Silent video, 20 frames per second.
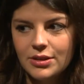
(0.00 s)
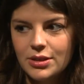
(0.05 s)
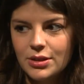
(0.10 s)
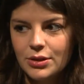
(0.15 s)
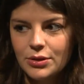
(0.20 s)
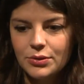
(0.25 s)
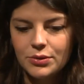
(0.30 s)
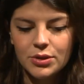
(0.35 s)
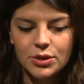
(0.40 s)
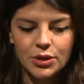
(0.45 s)
you
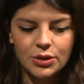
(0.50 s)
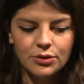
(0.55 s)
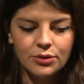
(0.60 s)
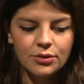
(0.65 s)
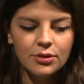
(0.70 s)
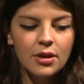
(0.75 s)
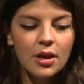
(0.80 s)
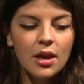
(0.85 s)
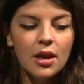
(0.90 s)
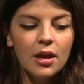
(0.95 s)
know, certain
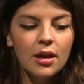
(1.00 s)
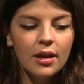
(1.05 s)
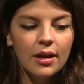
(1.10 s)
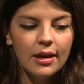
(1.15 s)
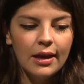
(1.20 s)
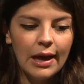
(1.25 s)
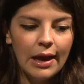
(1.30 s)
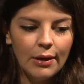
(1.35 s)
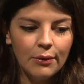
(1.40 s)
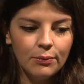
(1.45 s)

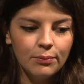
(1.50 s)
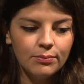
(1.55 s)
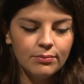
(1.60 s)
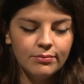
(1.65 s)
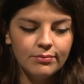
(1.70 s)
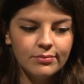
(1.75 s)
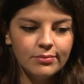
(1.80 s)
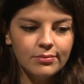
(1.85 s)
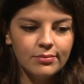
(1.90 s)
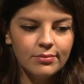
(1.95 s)
uh,
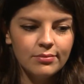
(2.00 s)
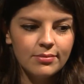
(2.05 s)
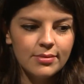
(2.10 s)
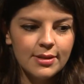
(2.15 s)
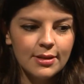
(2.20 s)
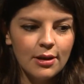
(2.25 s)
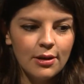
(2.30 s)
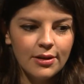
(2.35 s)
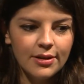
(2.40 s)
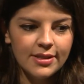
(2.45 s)

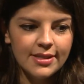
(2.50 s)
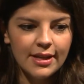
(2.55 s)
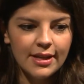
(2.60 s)
songs